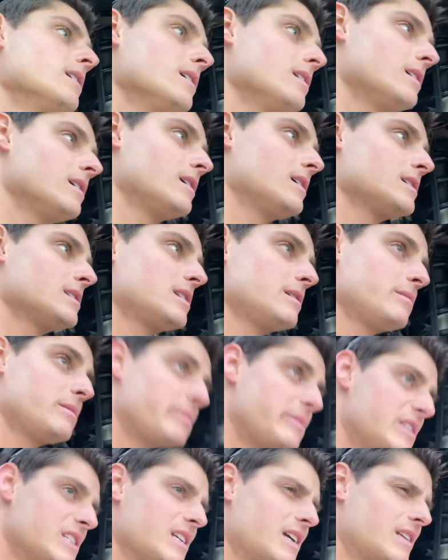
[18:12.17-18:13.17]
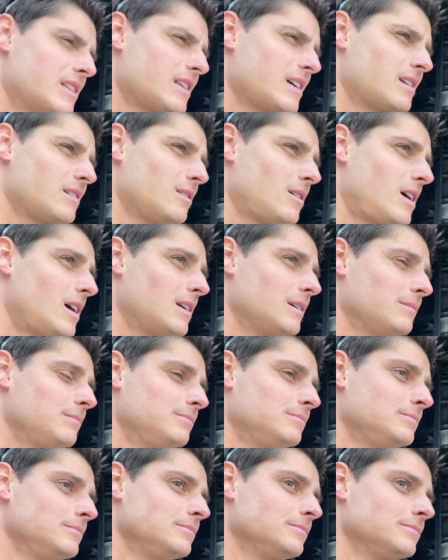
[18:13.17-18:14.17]
I seem to be saying that a lot.
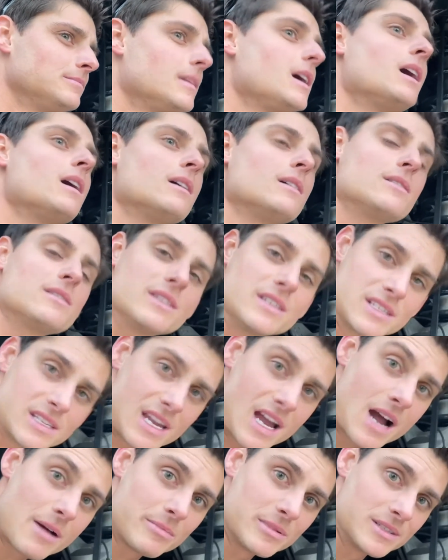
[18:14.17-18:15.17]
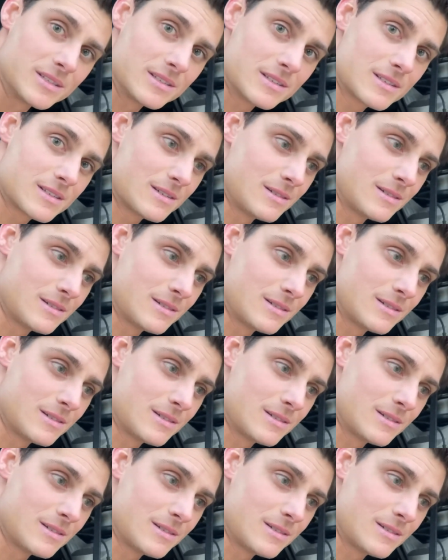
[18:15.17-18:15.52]
This happens.